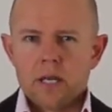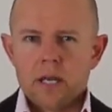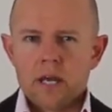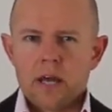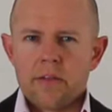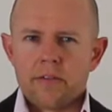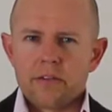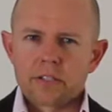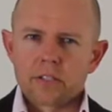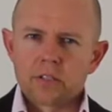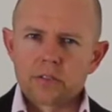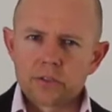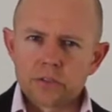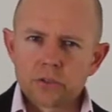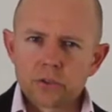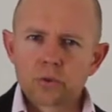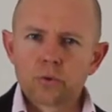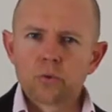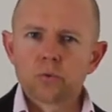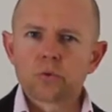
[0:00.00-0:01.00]
And there's a lot of
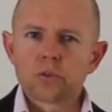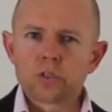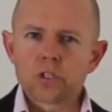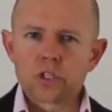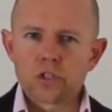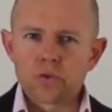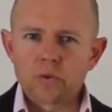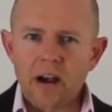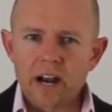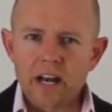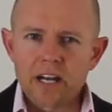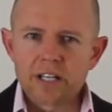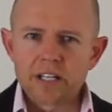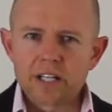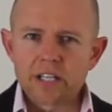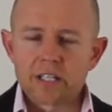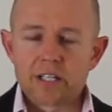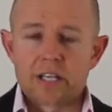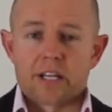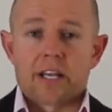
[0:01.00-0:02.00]
tools and
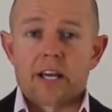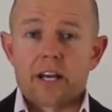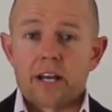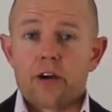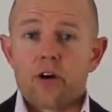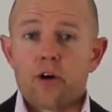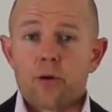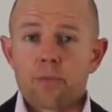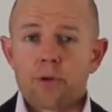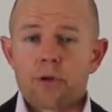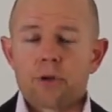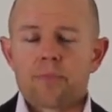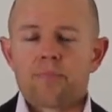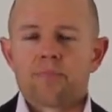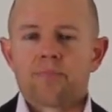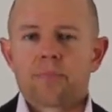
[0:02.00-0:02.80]
strategies that are going to help you.